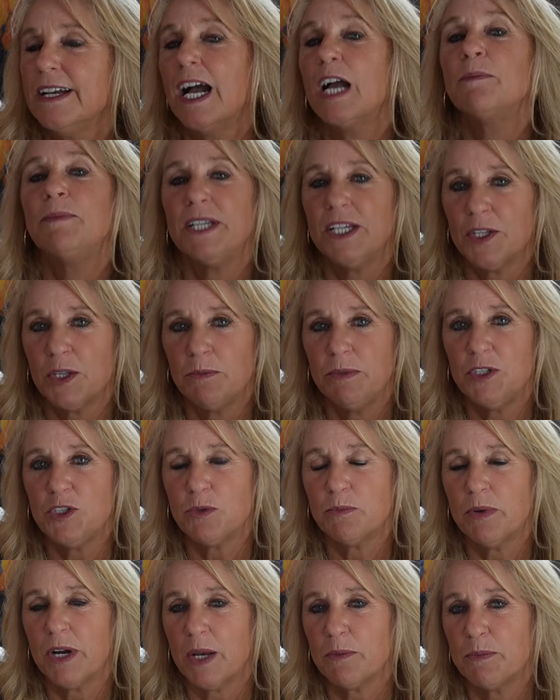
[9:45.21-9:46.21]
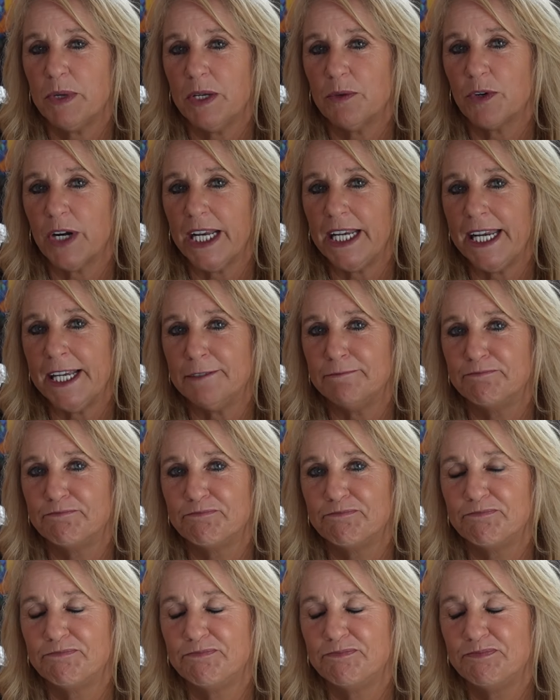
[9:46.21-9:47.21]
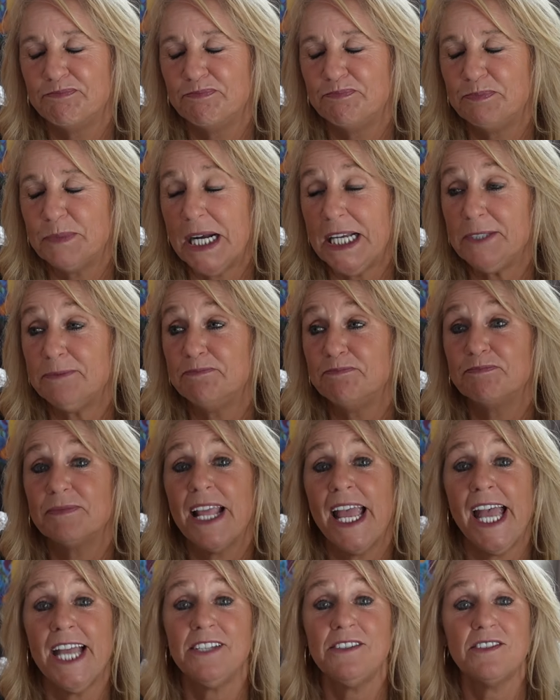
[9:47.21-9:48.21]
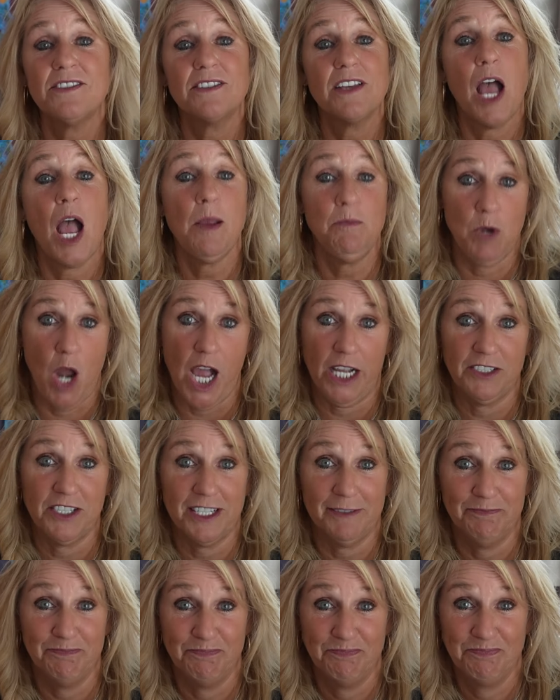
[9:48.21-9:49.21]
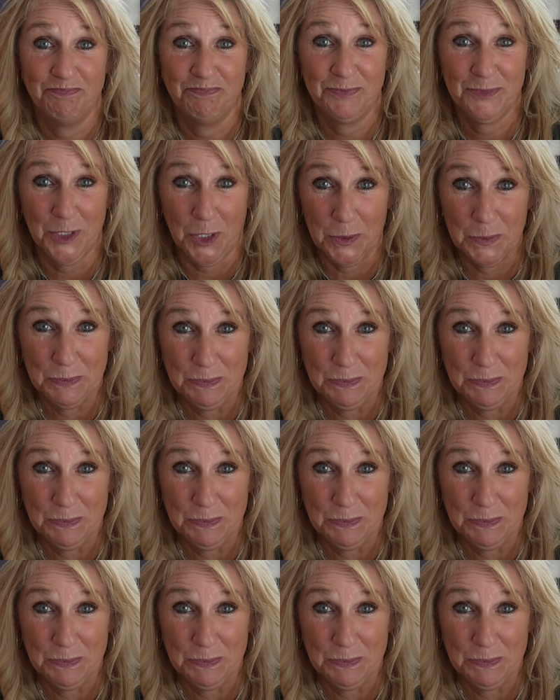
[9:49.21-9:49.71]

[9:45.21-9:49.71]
I'd be on the beach of Brad Pitt right now, but hence I'm not. So,